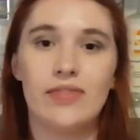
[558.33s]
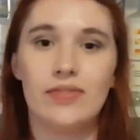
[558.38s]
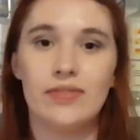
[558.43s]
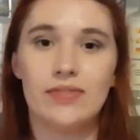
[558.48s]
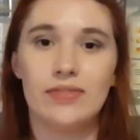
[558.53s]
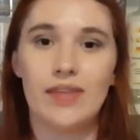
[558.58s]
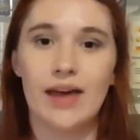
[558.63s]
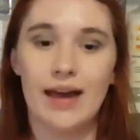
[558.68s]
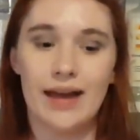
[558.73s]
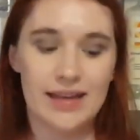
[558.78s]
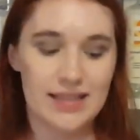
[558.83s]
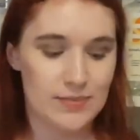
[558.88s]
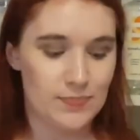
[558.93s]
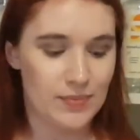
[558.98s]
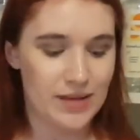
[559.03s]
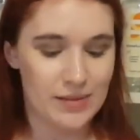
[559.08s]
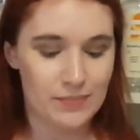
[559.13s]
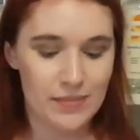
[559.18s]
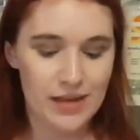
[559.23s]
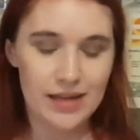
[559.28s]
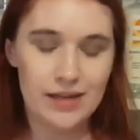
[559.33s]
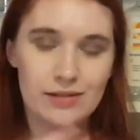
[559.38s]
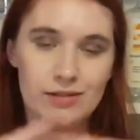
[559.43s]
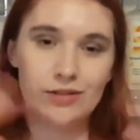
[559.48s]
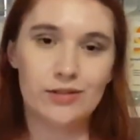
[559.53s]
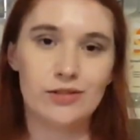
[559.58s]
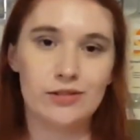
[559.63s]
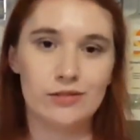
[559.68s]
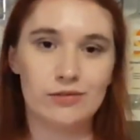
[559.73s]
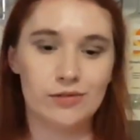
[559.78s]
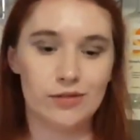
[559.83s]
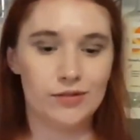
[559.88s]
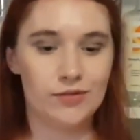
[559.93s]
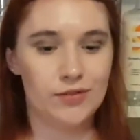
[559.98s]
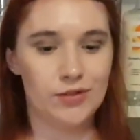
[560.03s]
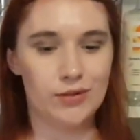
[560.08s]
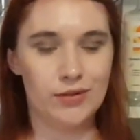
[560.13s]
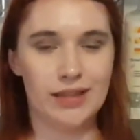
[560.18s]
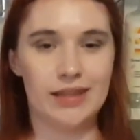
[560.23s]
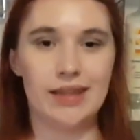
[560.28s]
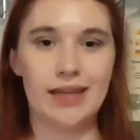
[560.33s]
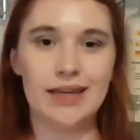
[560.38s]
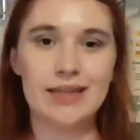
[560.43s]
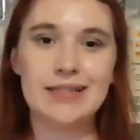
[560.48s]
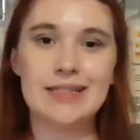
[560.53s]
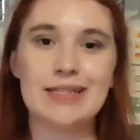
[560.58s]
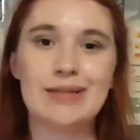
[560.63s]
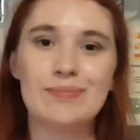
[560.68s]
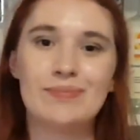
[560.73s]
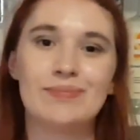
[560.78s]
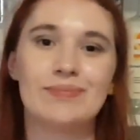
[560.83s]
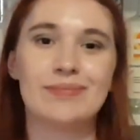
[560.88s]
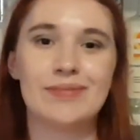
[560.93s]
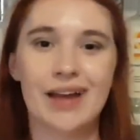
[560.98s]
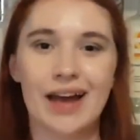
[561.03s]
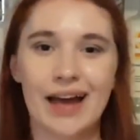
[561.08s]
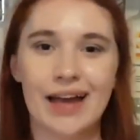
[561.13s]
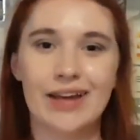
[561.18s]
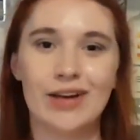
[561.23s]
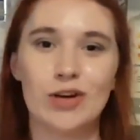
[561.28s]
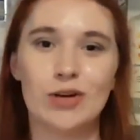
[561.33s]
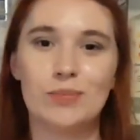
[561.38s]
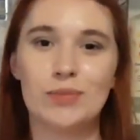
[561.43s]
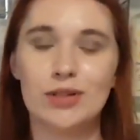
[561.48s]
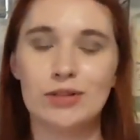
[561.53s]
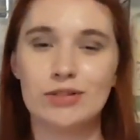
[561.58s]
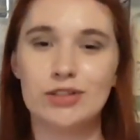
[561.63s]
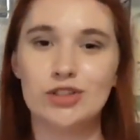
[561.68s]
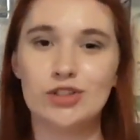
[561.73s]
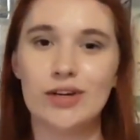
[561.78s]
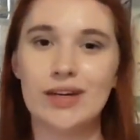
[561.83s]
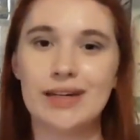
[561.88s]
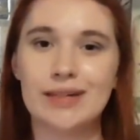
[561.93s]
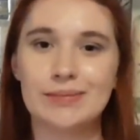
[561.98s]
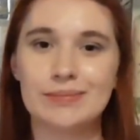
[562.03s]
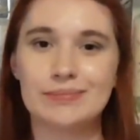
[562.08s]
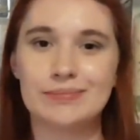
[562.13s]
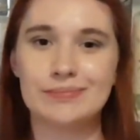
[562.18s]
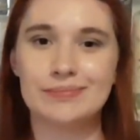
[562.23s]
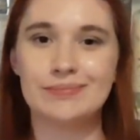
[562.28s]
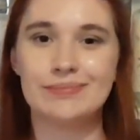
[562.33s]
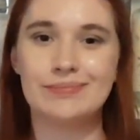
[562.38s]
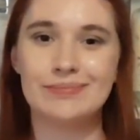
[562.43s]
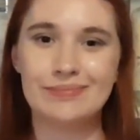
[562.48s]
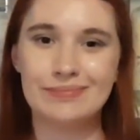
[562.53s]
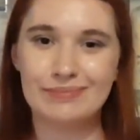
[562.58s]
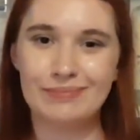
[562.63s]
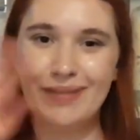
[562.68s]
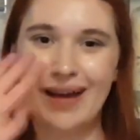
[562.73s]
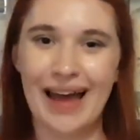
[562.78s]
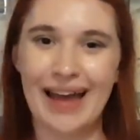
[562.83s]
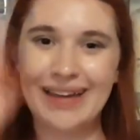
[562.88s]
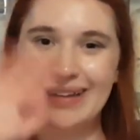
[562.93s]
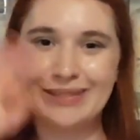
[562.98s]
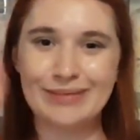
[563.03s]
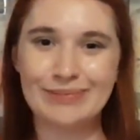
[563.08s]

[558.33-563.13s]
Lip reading: That has been me reviewing these. I hope you enjoyed it. Bye.